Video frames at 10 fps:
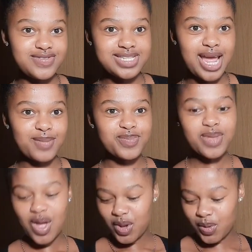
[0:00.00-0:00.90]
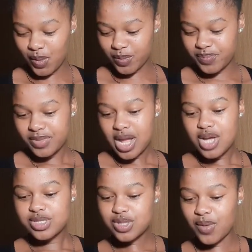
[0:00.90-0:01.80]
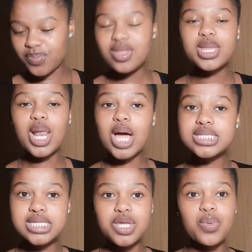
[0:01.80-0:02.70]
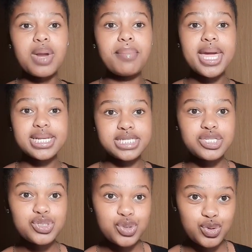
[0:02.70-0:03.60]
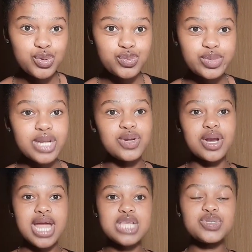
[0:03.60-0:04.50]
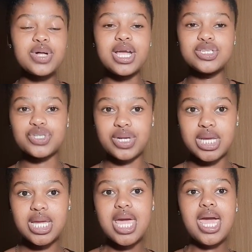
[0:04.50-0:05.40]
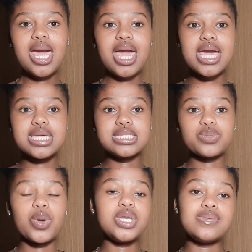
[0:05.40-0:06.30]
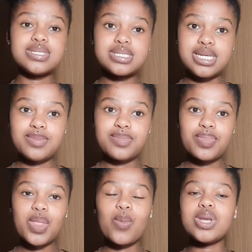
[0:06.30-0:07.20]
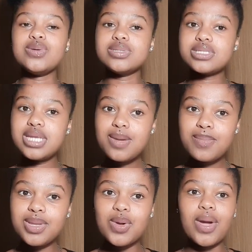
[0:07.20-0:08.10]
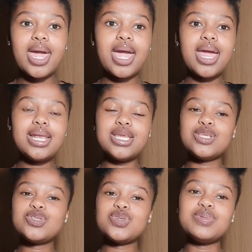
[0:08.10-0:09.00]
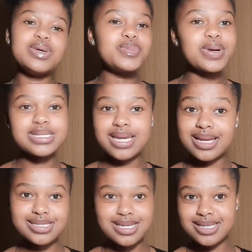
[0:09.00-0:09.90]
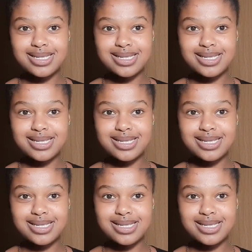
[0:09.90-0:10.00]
style. Cool. So the last thing you want to pay attention to in your natural hair journey is when you sleep. When you sleep, your hair needs to be protected.